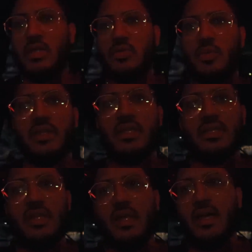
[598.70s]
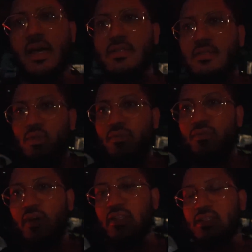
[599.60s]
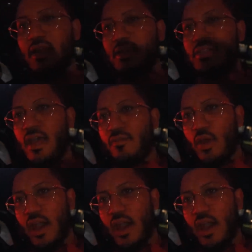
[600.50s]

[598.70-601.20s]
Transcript: Guess what we did today, guys? One of the funnest things ever.